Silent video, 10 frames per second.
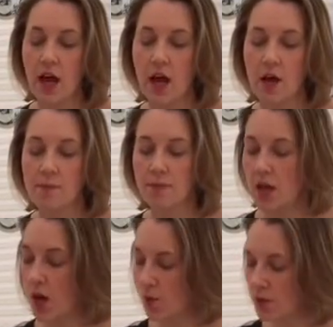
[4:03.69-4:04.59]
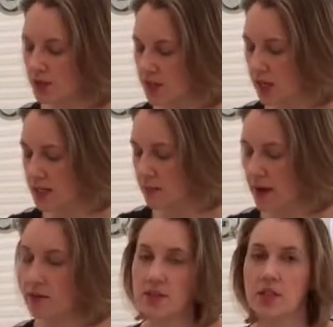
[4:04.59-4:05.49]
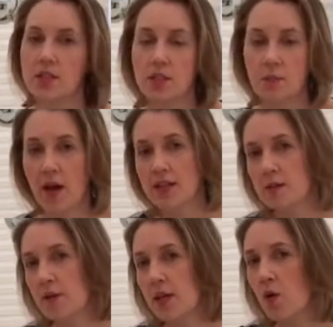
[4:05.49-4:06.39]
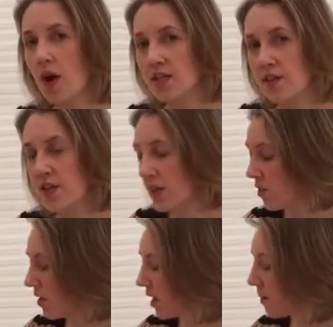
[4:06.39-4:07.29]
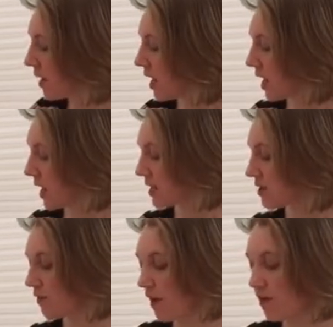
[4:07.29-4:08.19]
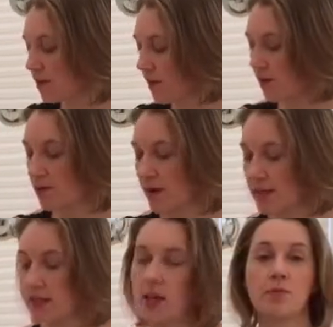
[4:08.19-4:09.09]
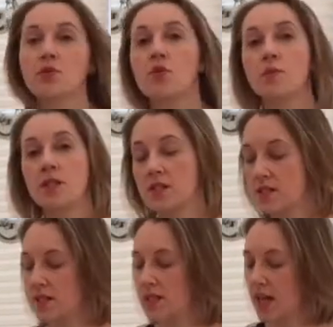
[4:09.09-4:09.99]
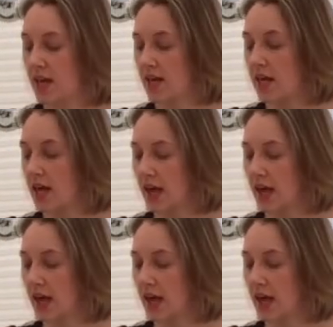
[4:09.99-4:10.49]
And what's nice about it, despite it being quite a thick cream, it's very, very readily absorbed into the skin.